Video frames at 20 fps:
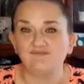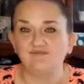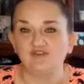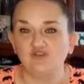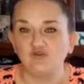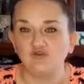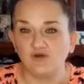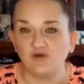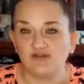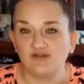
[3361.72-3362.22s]

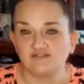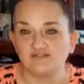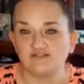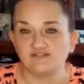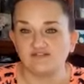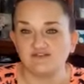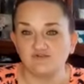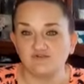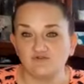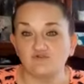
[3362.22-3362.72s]
You want
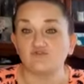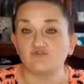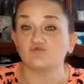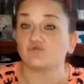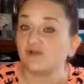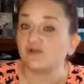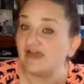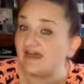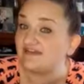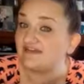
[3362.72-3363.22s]
to
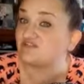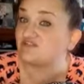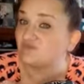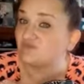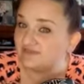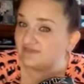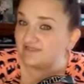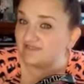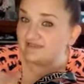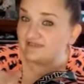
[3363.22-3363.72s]

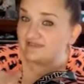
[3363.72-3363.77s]
gradually